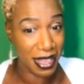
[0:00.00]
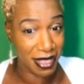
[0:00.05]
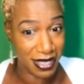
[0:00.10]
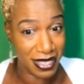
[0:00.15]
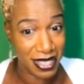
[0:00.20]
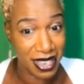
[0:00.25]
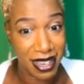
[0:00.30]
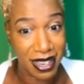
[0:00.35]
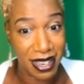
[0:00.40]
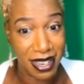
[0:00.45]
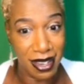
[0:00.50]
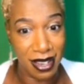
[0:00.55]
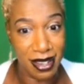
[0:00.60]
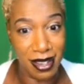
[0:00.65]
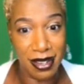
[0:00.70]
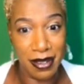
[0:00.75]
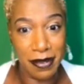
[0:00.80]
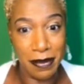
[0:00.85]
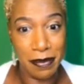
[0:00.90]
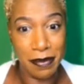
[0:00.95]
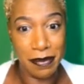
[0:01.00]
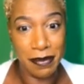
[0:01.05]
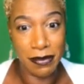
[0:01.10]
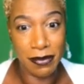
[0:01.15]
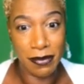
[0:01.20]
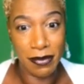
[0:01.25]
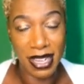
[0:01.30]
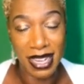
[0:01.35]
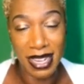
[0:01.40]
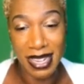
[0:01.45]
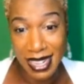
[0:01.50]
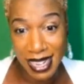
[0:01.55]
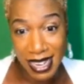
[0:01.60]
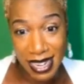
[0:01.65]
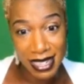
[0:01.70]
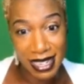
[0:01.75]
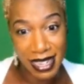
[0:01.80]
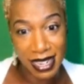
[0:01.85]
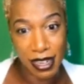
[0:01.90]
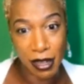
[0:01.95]
the D.
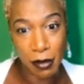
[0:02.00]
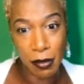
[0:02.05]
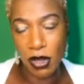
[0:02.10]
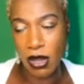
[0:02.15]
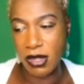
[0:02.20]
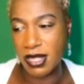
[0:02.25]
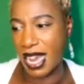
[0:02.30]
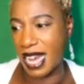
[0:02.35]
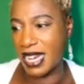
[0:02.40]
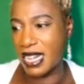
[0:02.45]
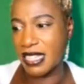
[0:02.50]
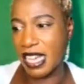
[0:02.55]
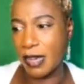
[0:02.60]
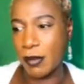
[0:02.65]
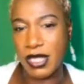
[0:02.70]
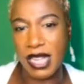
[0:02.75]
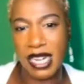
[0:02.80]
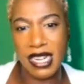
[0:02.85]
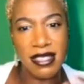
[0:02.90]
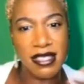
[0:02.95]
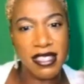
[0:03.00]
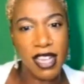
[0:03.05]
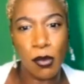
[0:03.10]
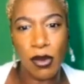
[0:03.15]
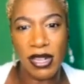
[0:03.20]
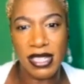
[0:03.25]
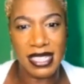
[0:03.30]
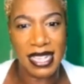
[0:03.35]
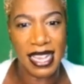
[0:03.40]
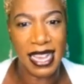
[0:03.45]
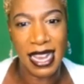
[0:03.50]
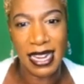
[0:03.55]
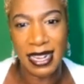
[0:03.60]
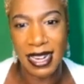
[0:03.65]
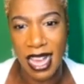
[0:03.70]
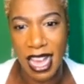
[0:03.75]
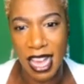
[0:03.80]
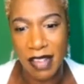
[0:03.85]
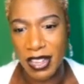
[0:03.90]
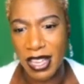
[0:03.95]
Clearly, because anytime you're telling someone to get a
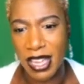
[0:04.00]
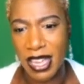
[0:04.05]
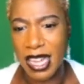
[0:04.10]
life,